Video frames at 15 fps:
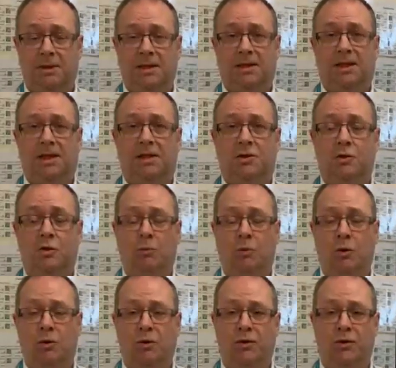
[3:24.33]
It takes no
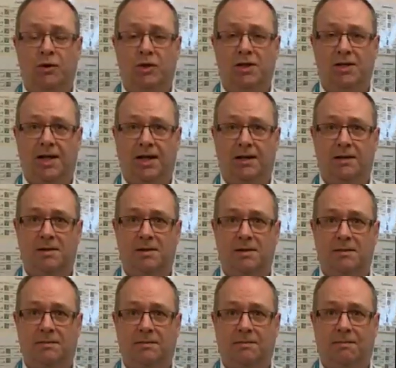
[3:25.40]
more than 30
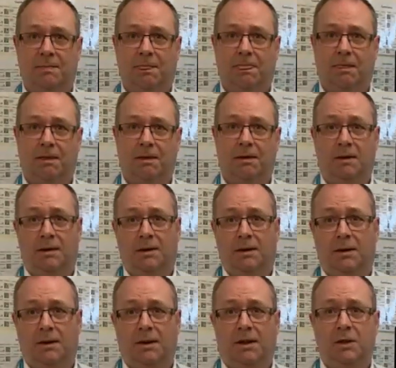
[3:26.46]
seconds.
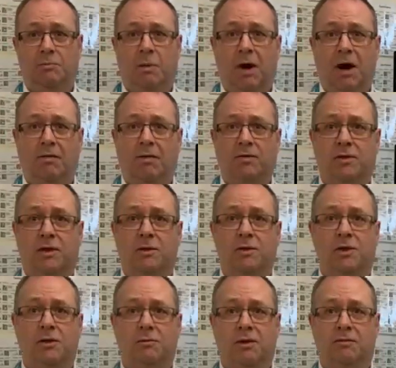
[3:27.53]
As part of the
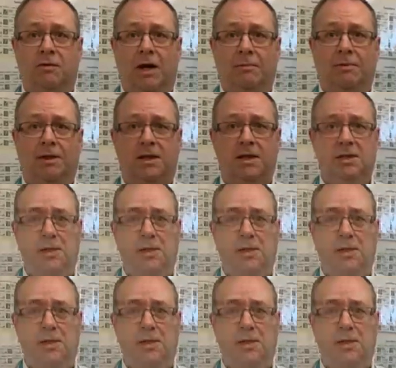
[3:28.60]
solution, we developed an